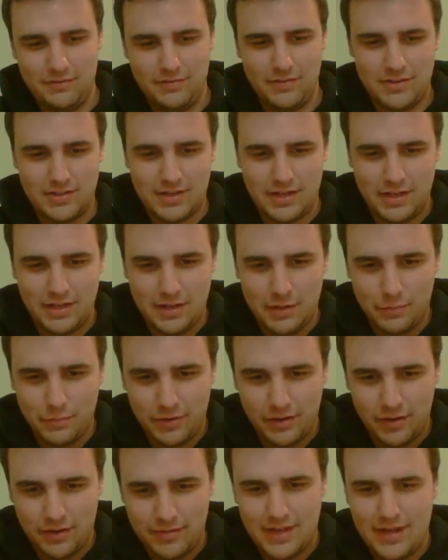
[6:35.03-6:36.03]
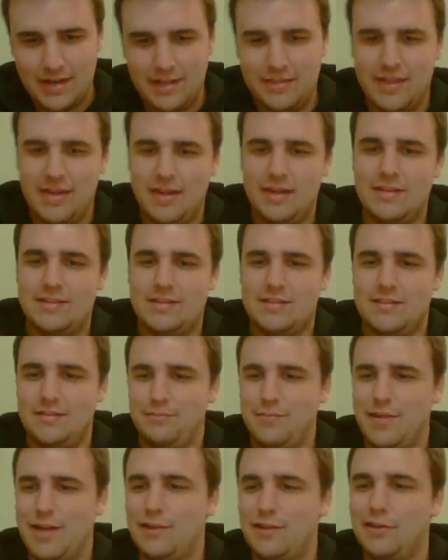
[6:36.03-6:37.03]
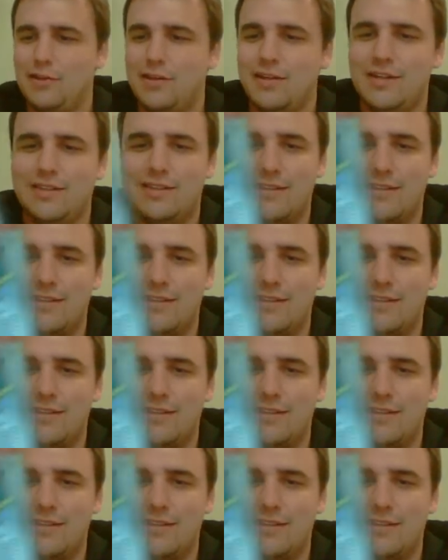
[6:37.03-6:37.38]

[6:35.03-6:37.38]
there's any numbering on that. And that is, I'm not looking